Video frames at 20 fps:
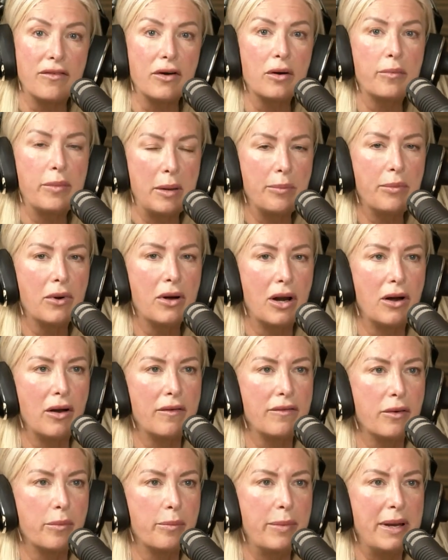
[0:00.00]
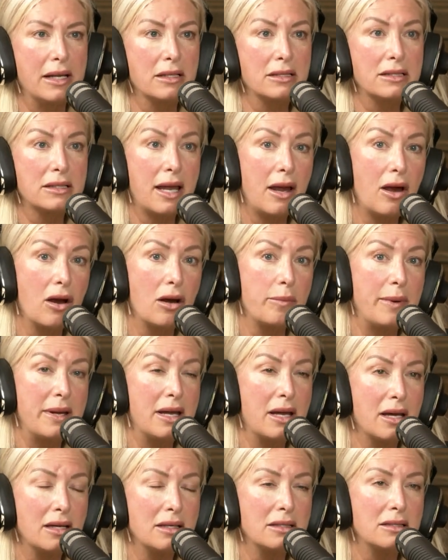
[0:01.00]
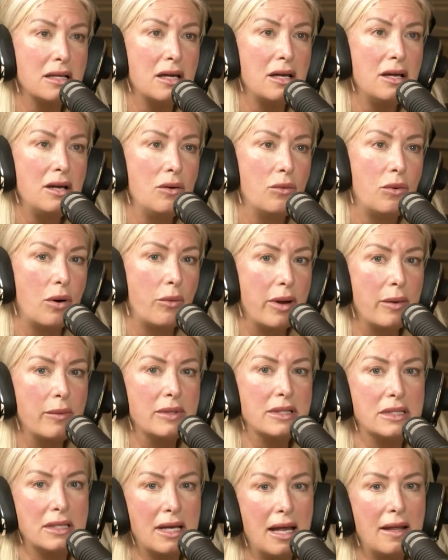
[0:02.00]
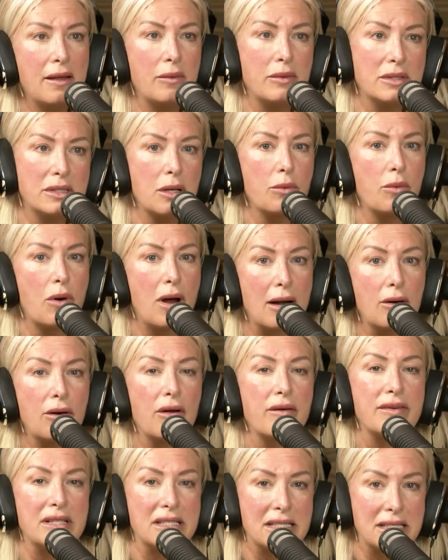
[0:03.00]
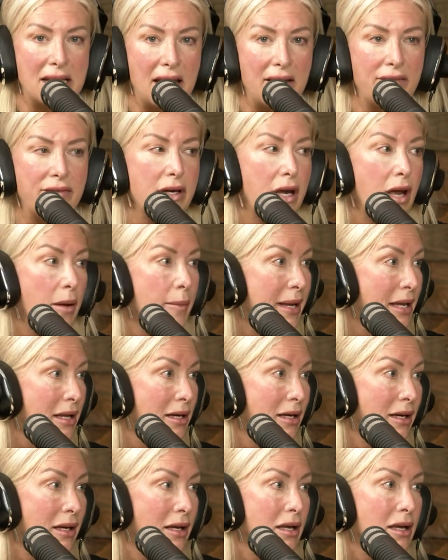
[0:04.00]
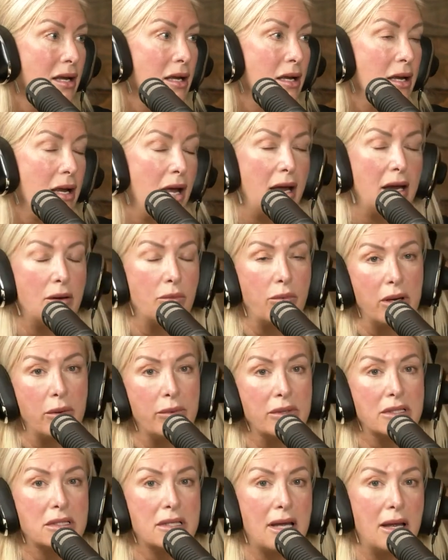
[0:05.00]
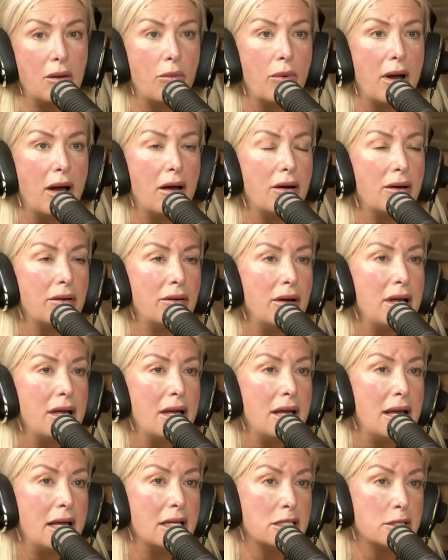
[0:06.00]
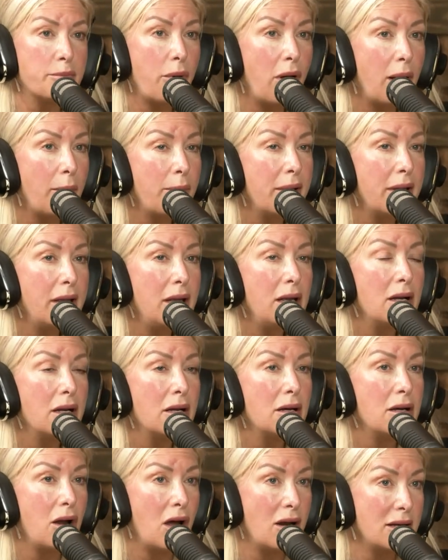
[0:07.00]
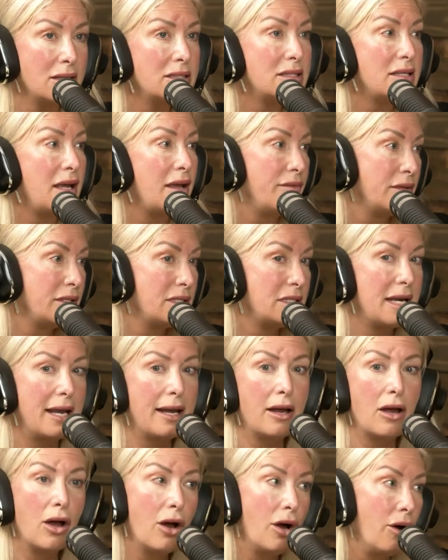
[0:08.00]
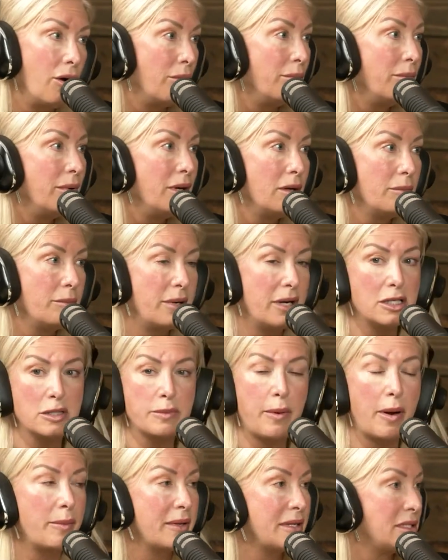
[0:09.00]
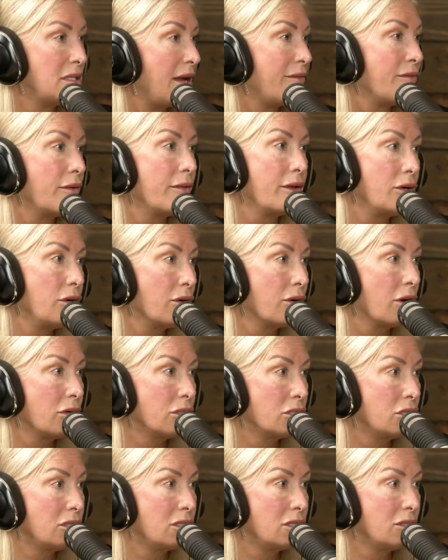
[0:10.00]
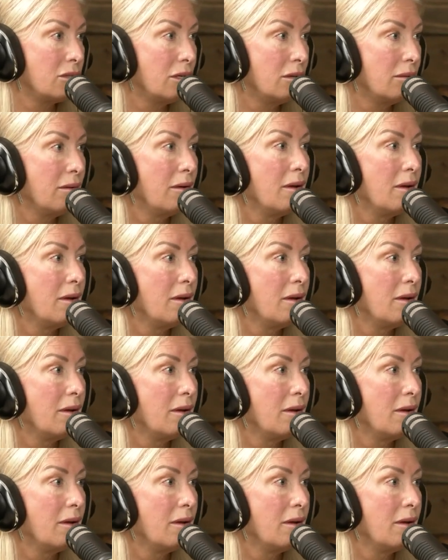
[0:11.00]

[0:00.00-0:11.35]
people got over being scared, because what we would say, they would say, well, I don't know if it's safe to come in. And we would say, well, it's probably not as safe as staying home, but it's probably safer than your grocery store.